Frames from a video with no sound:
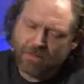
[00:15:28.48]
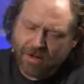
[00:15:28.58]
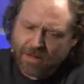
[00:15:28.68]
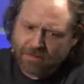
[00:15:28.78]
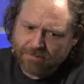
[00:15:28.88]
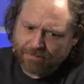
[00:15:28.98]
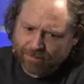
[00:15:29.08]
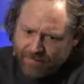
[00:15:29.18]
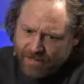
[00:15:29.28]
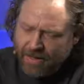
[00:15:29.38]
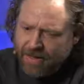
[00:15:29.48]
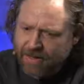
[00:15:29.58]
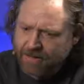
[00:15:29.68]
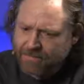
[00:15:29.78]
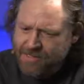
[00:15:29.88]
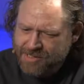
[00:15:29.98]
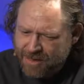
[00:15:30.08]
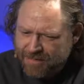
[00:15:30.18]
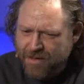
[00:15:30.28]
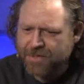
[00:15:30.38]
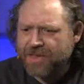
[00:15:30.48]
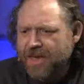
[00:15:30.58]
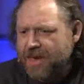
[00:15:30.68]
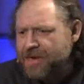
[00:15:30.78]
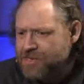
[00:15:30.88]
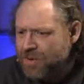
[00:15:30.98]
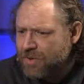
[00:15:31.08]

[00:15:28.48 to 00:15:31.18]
Well, the same thing with the entities.